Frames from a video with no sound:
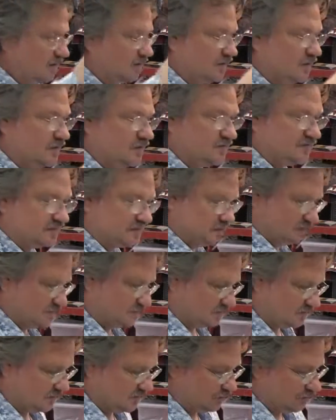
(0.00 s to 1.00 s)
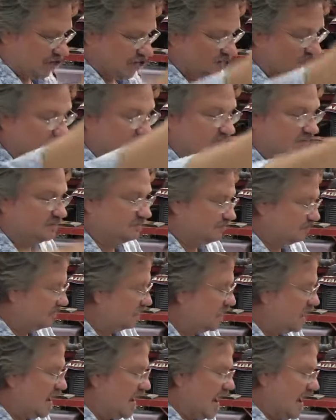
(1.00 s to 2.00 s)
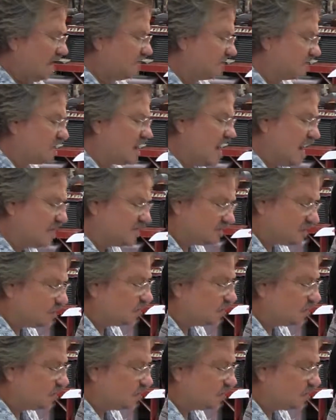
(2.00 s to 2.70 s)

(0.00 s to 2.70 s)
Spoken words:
loose threads. It's a